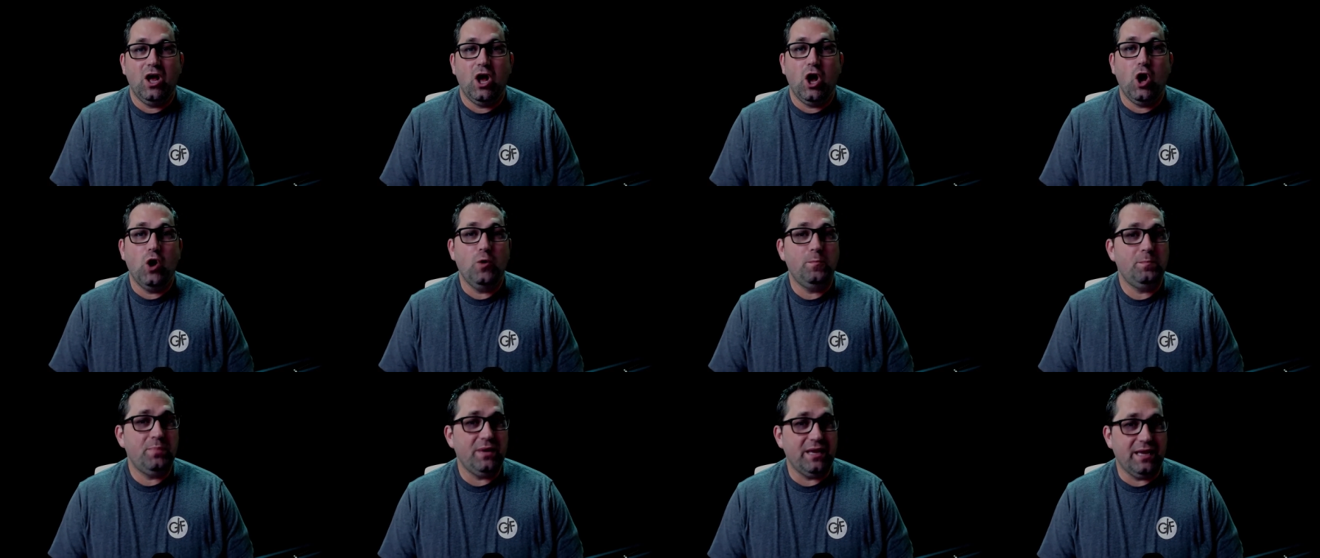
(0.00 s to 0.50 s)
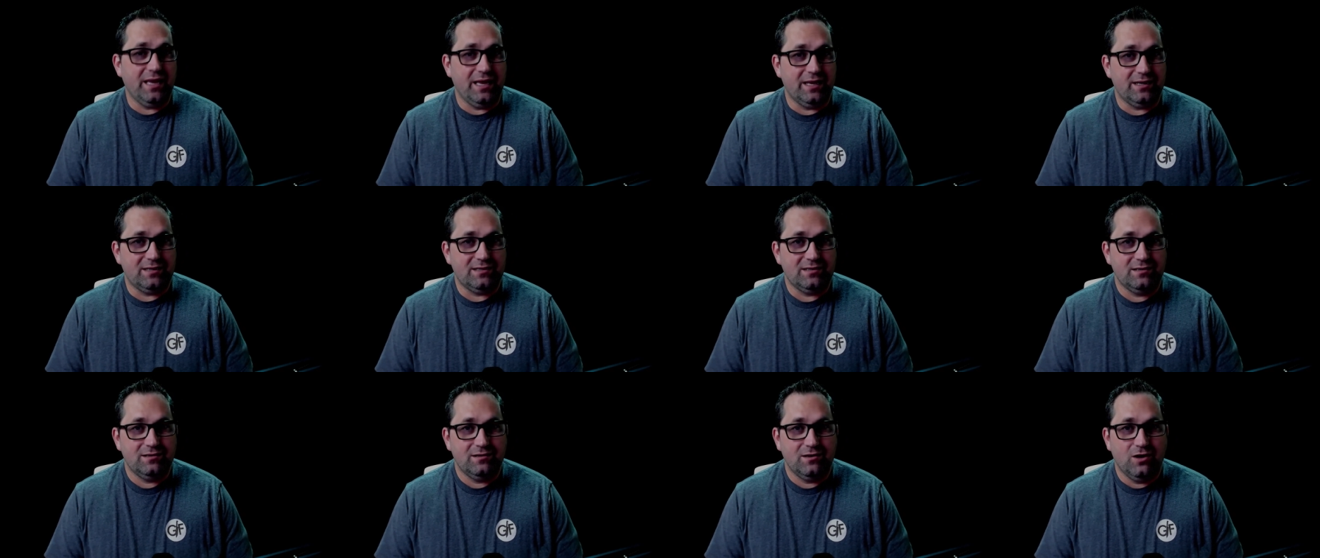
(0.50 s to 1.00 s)

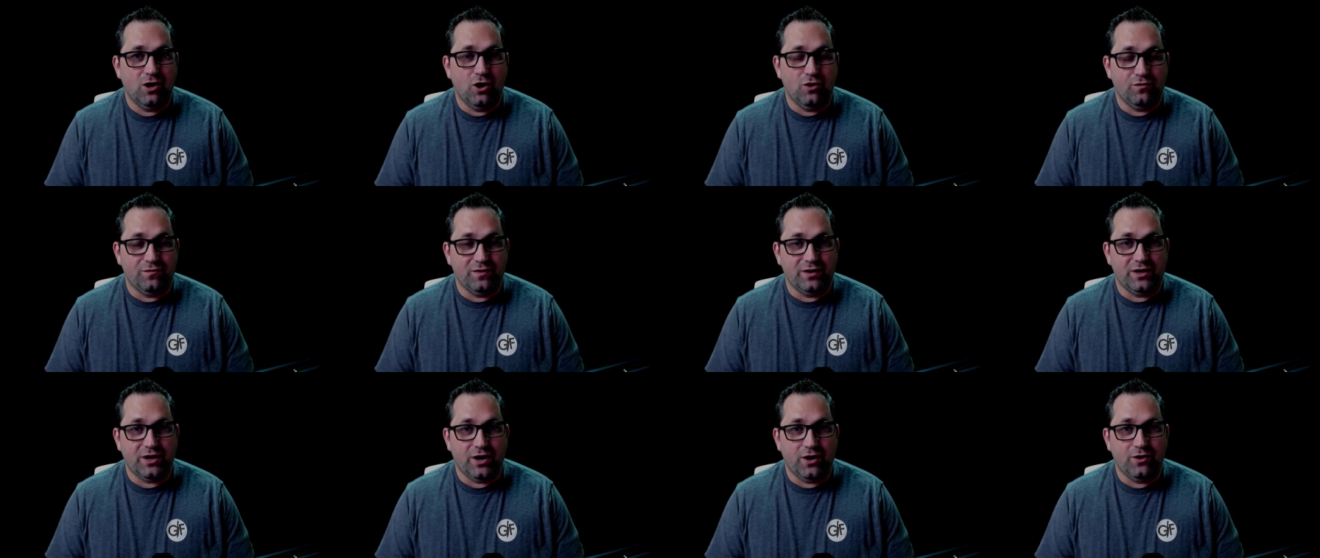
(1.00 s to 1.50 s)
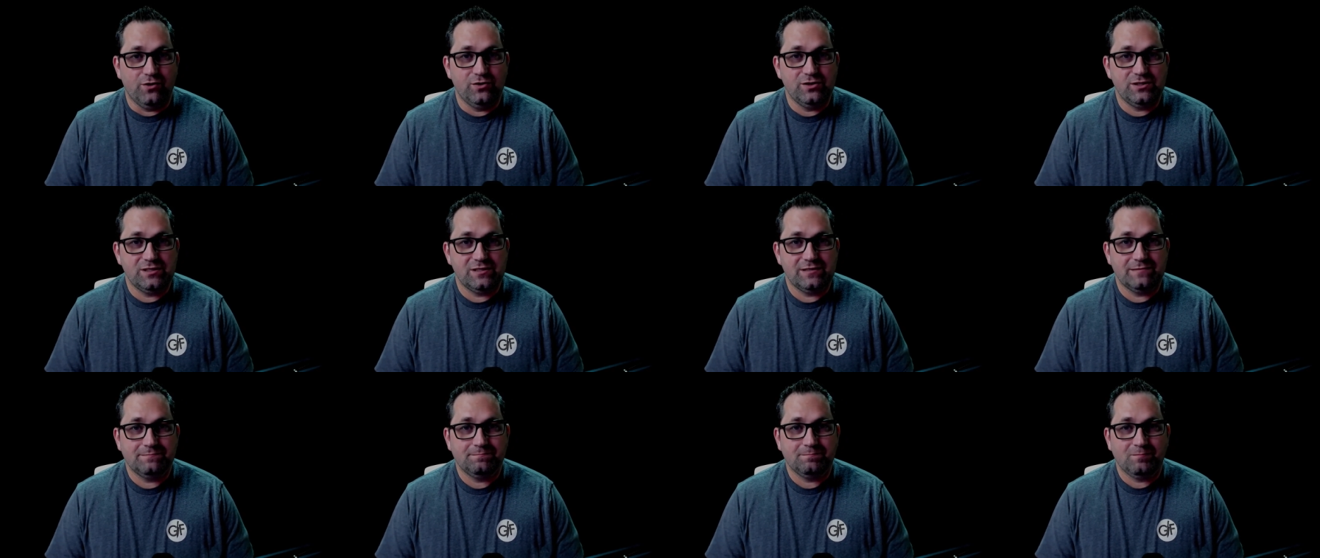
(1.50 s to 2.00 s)
opiate
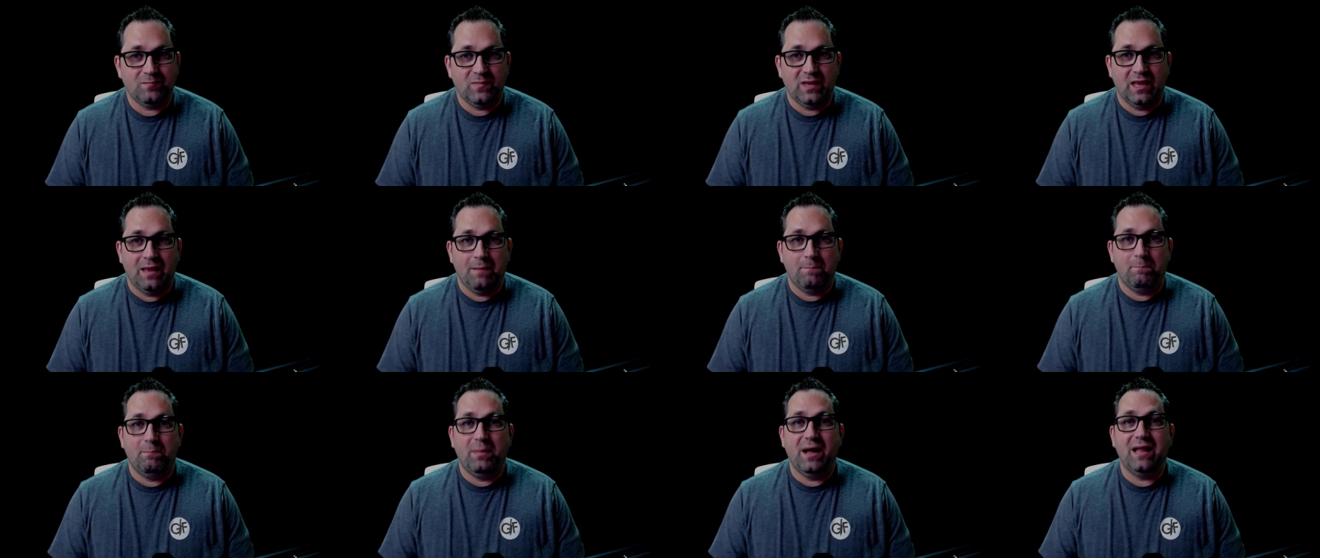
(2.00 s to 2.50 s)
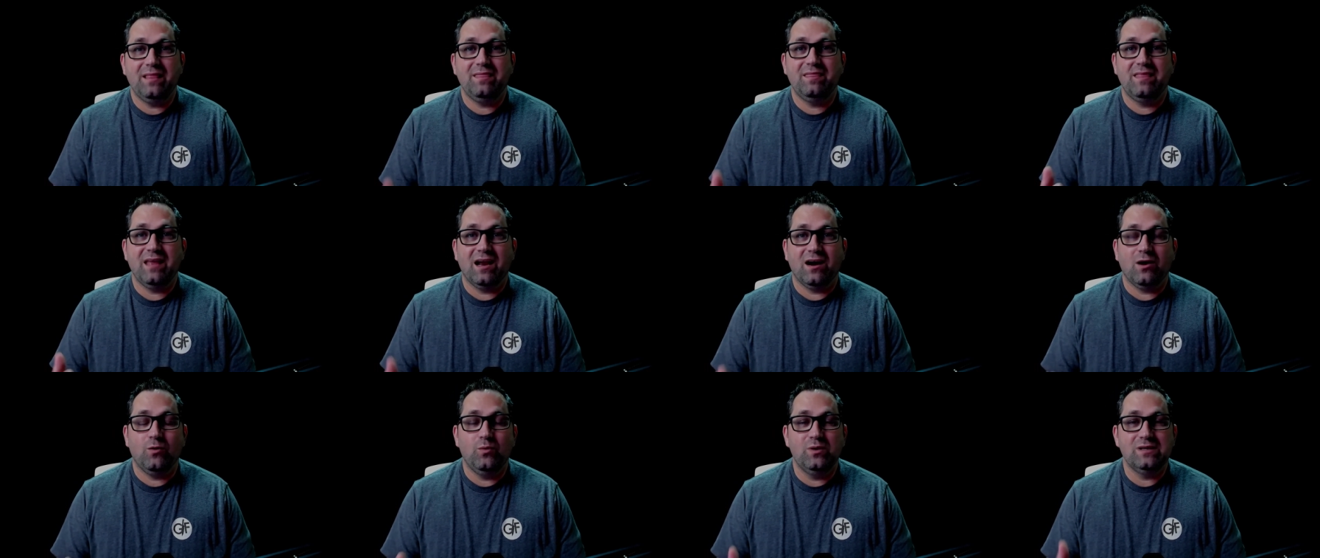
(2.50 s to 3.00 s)
overdose, but
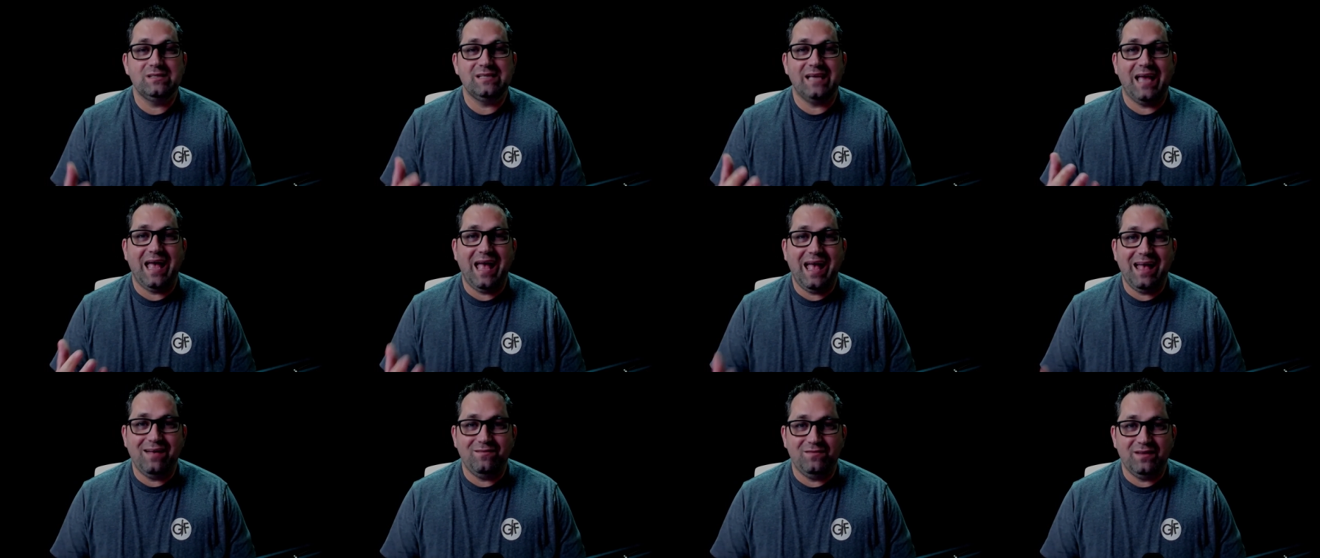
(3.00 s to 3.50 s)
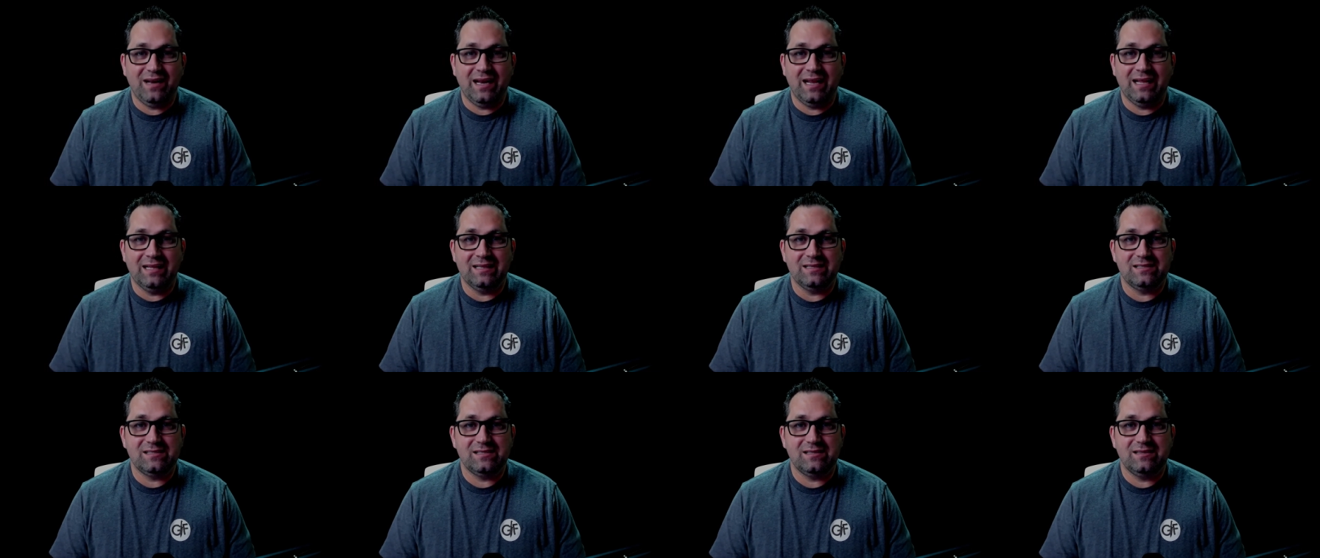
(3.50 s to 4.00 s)
there was
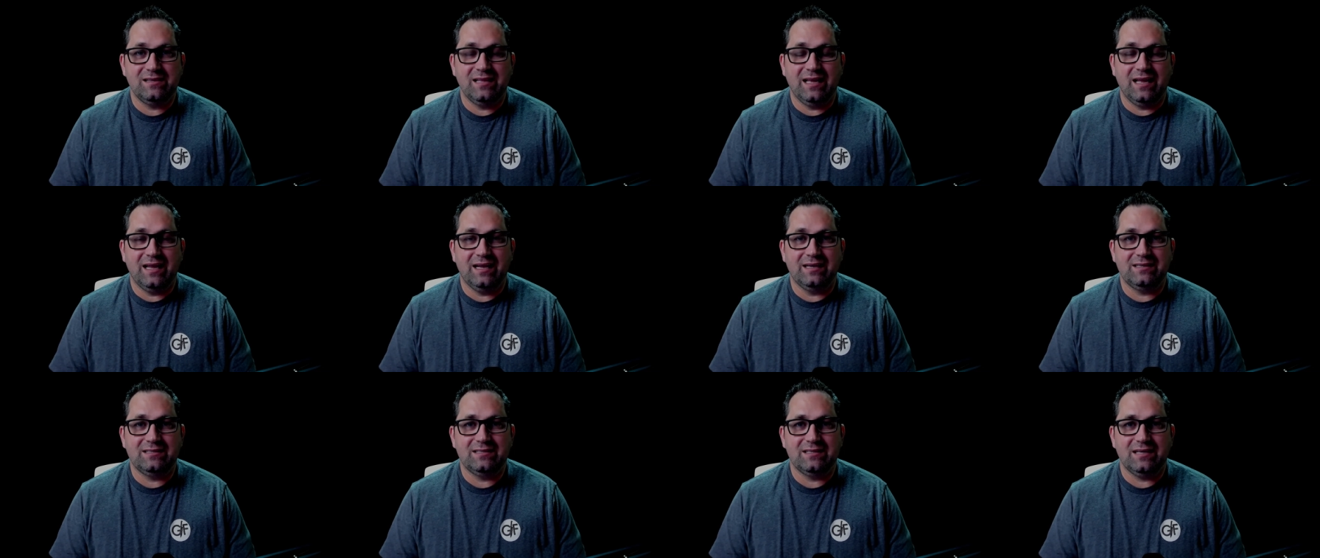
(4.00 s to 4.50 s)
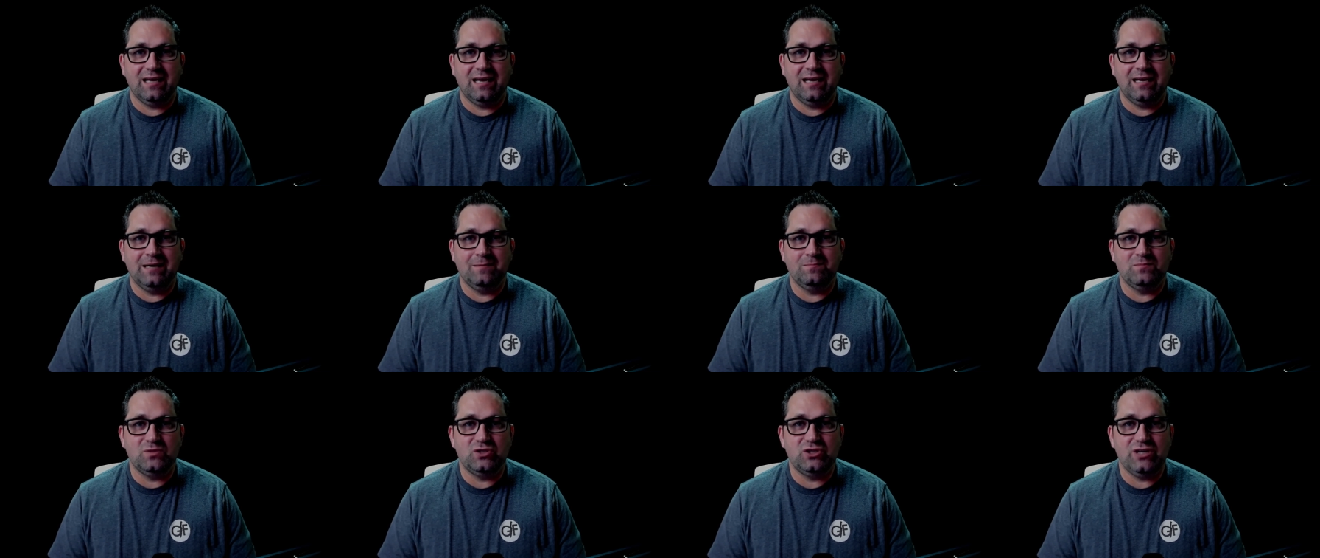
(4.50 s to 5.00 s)
evidence that
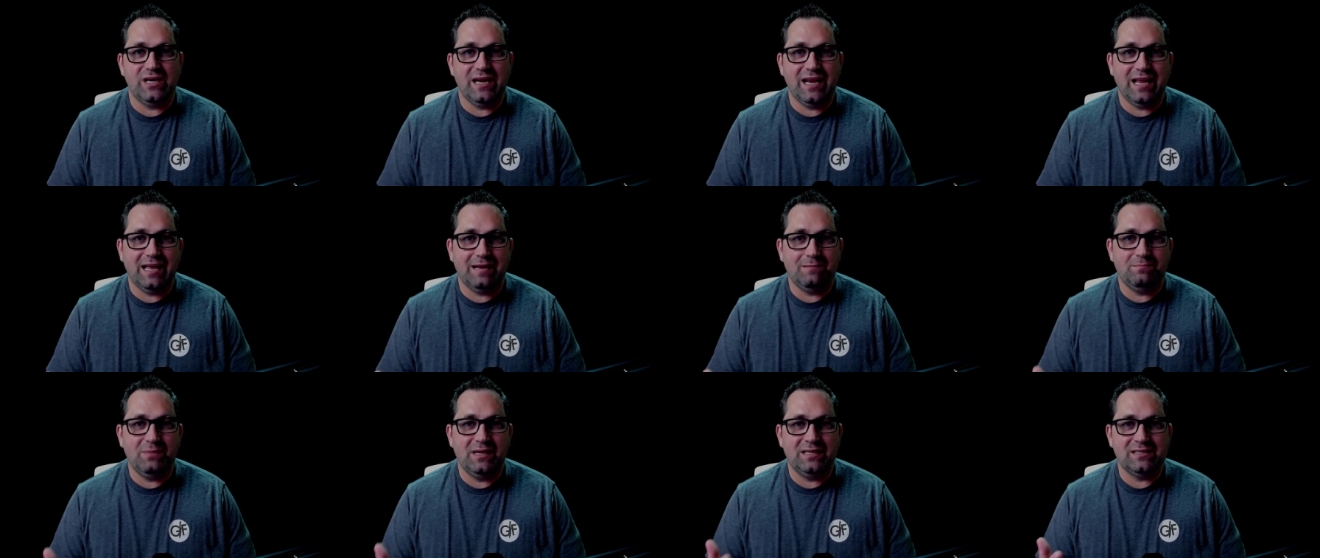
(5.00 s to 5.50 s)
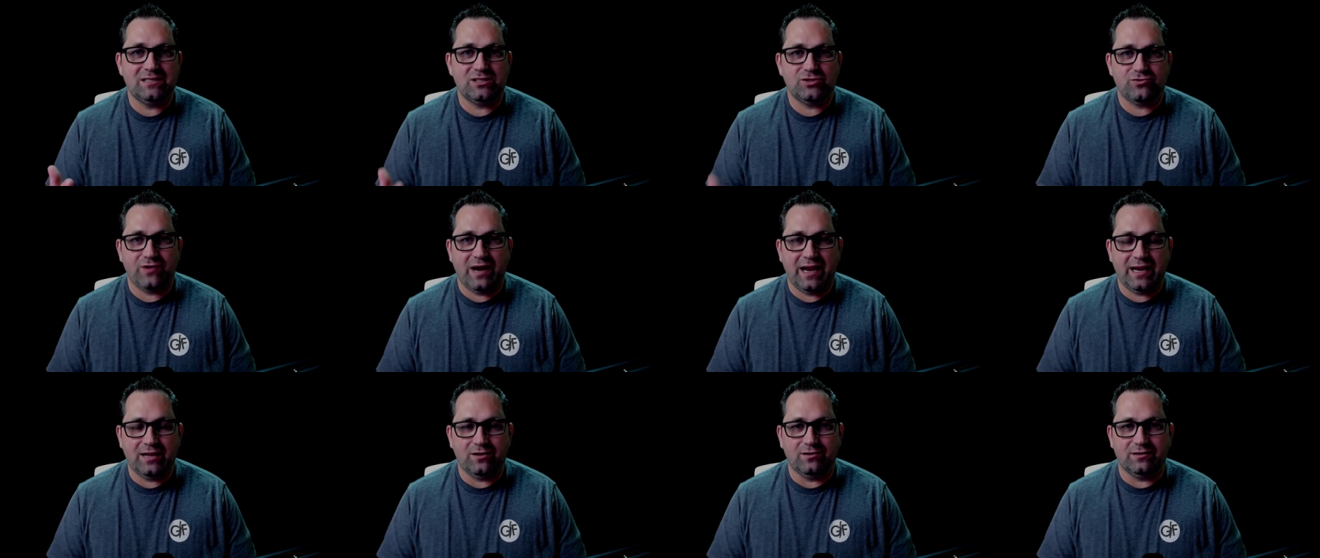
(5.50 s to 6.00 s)
she had been
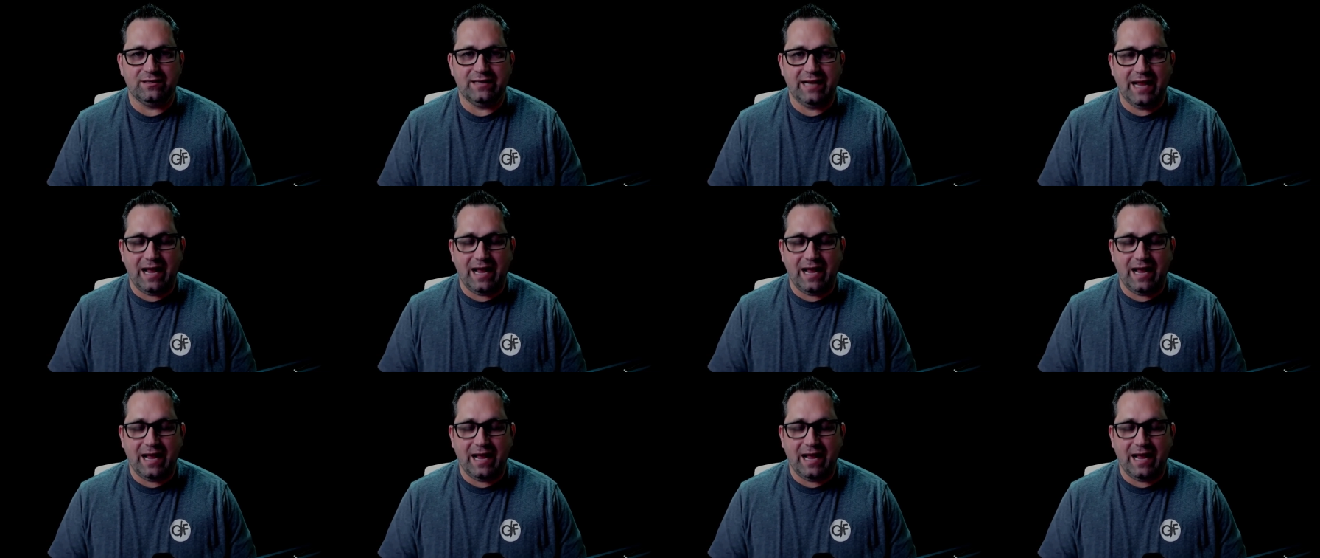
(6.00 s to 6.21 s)
strangled.